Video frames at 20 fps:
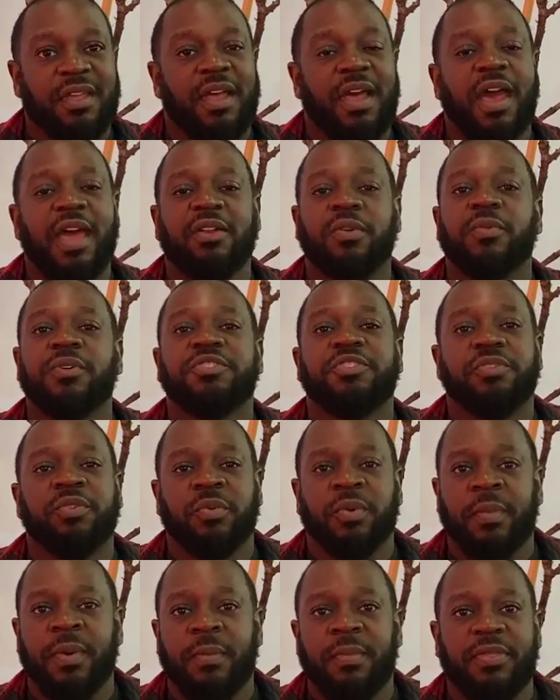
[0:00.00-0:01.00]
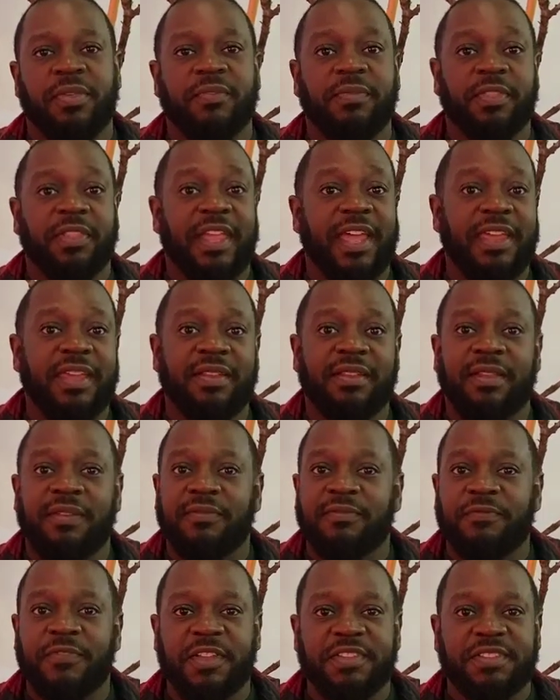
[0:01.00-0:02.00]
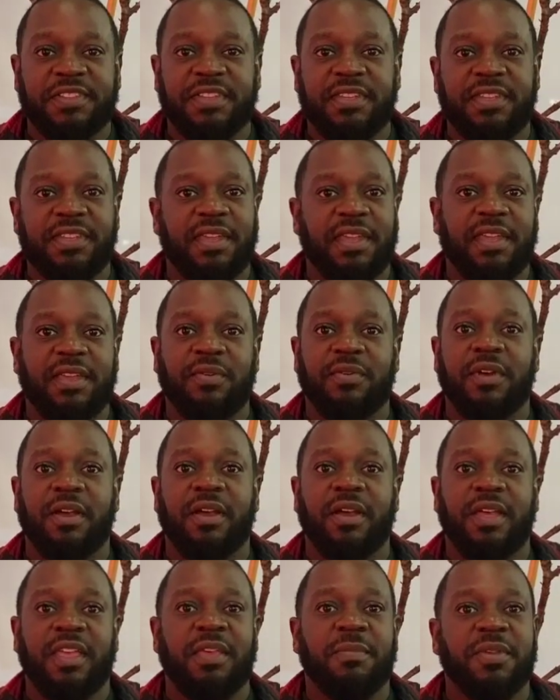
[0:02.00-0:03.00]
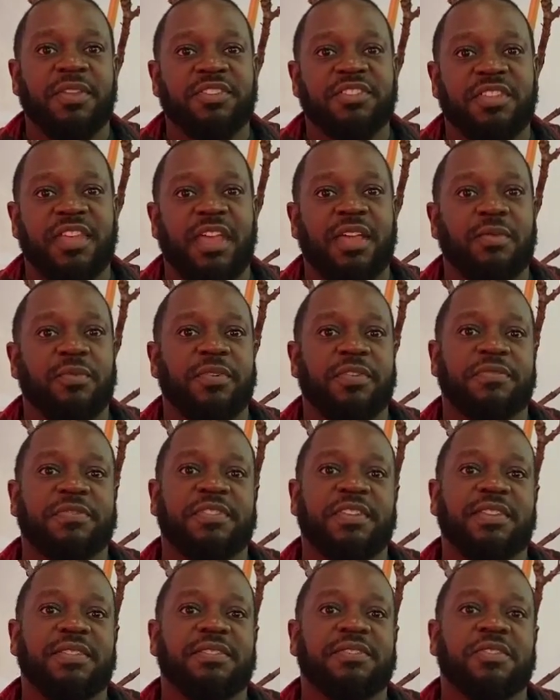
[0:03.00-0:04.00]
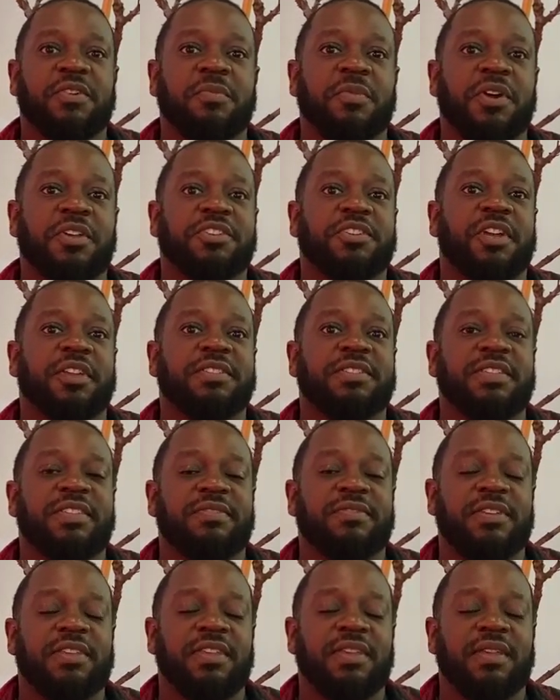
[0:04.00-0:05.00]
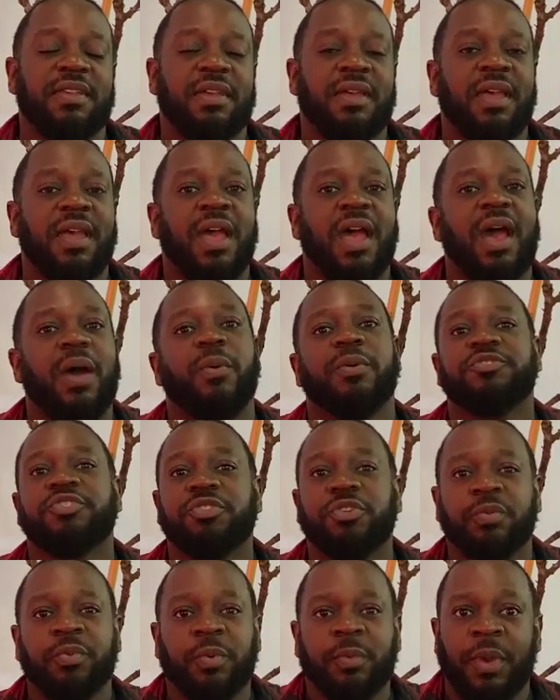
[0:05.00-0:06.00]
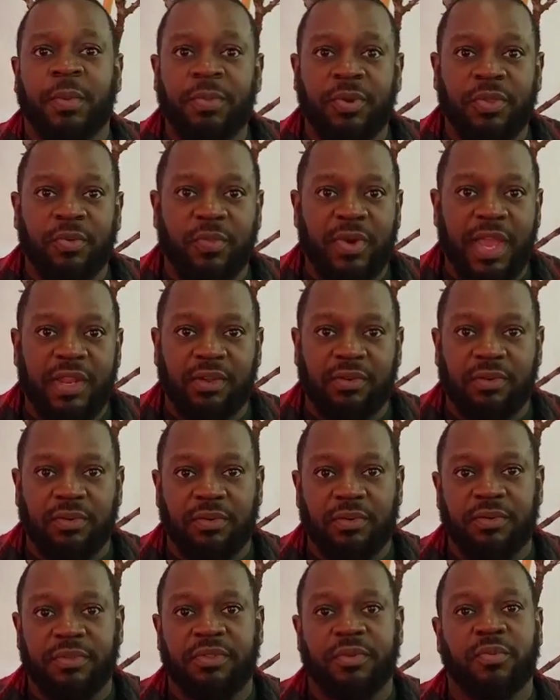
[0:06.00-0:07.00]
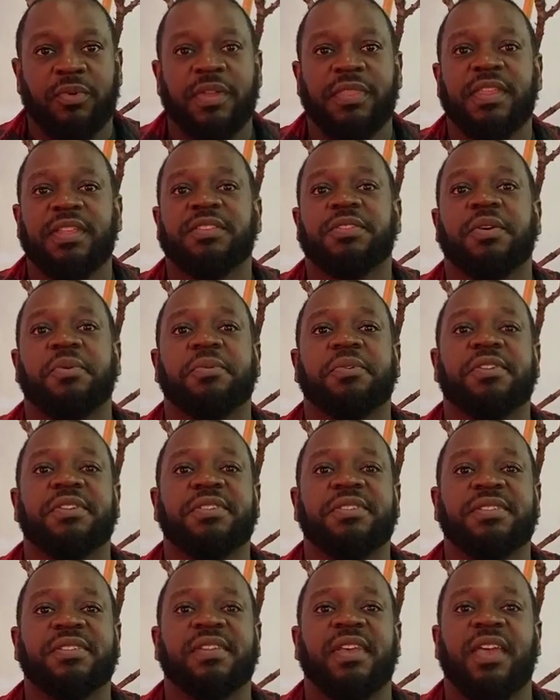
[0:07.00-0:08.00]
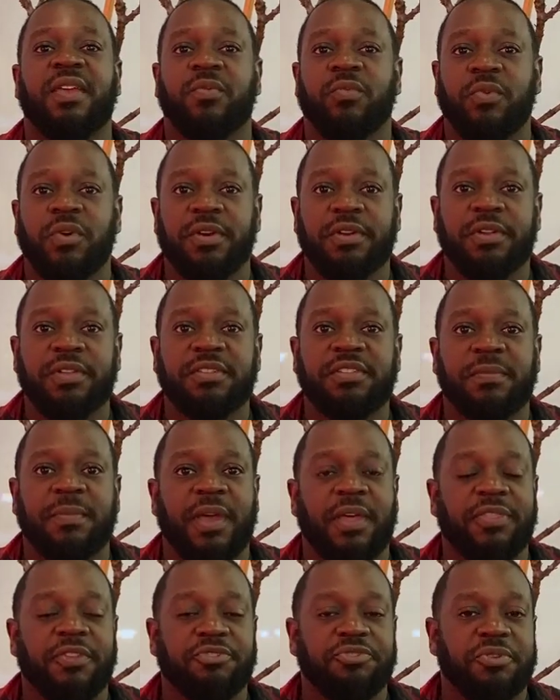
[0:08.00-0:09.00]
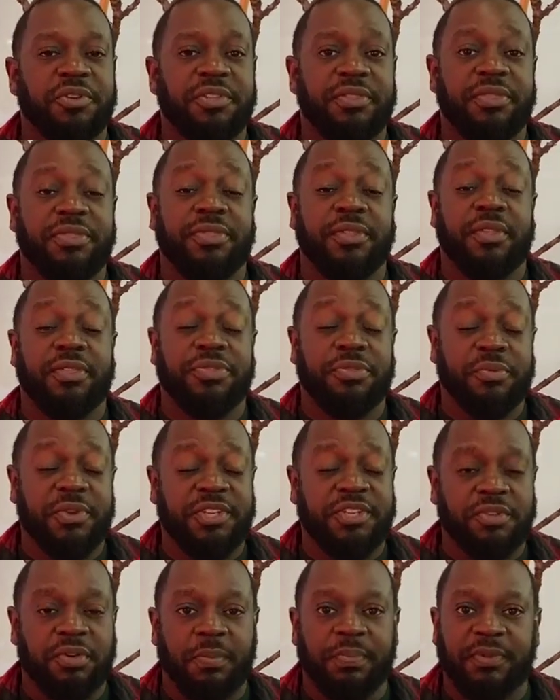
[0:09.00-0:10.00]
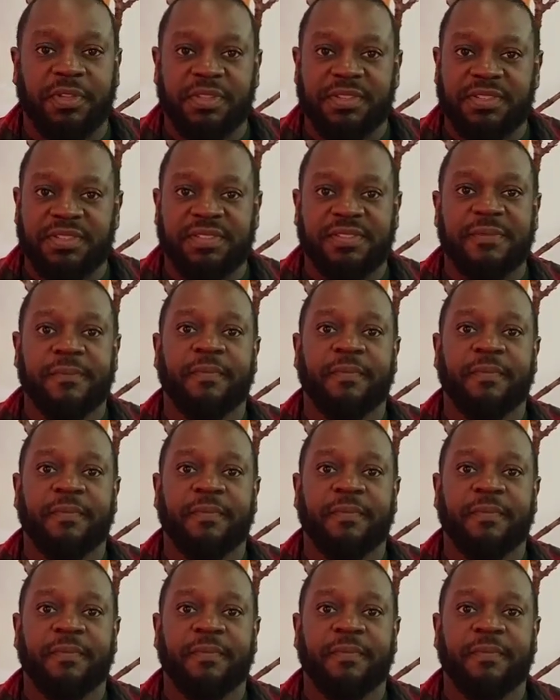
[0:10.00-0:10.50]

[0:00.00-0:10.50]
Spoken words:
I don't want you to remember the light and fuzzy image that we've seen so much on TV. I want you to remember the radical, the one that told us and warned us about the three triplets,